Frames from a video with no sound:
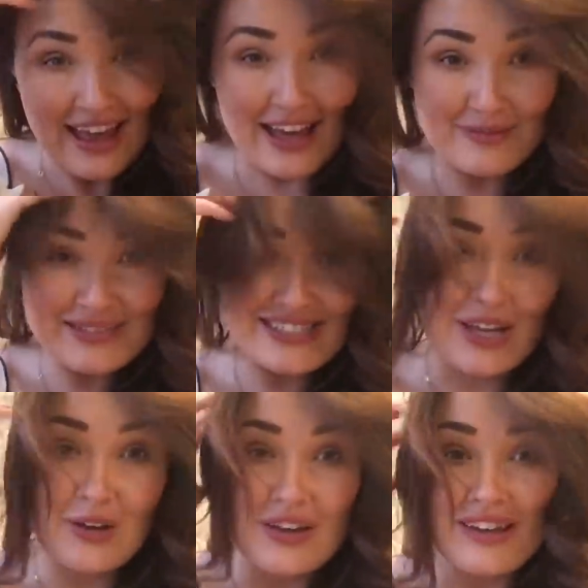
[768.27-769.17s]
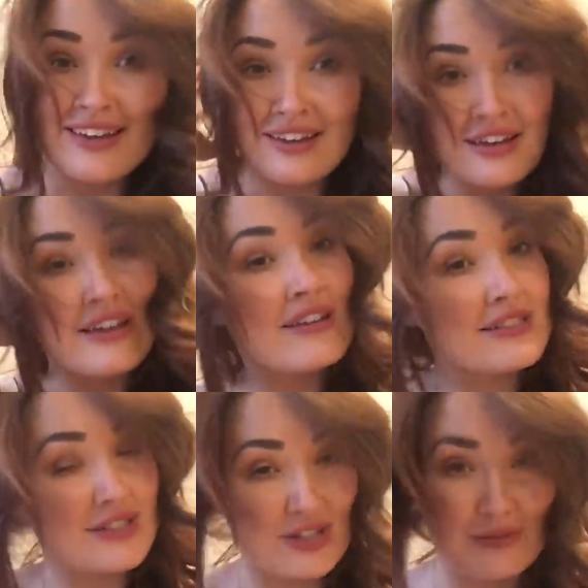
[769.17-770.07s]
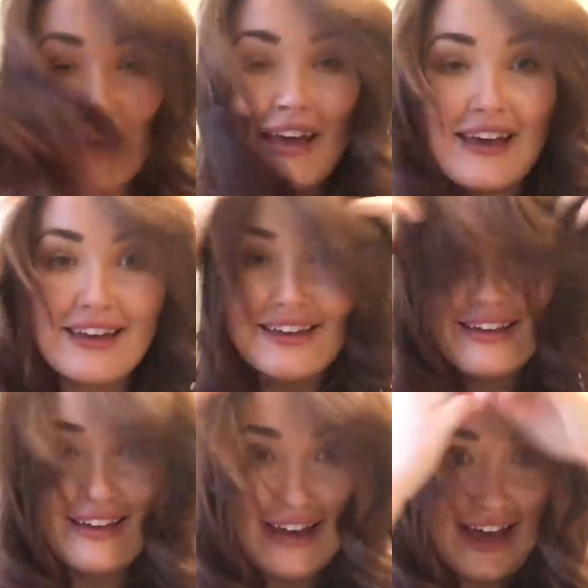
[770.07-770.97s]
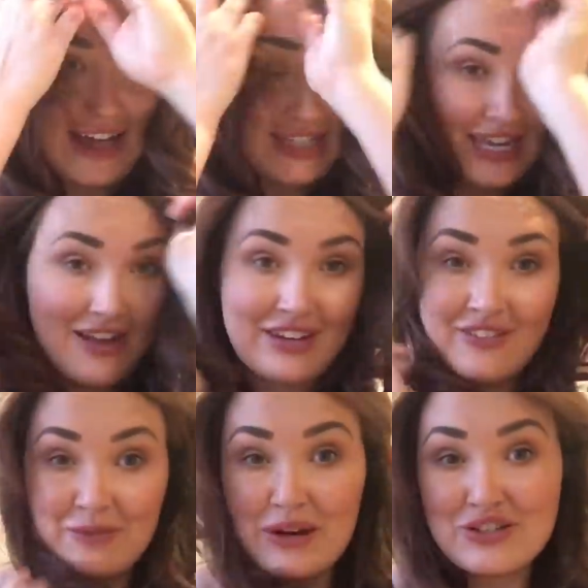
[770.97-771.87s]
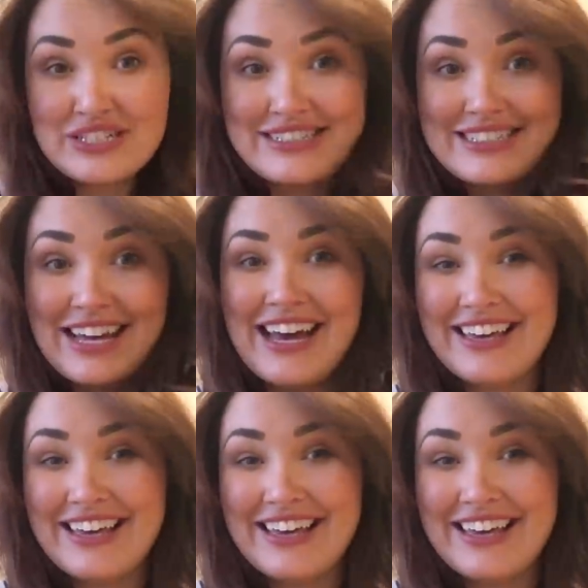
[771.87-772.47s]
And um, so, excuse my hair actually haven't even brushed it today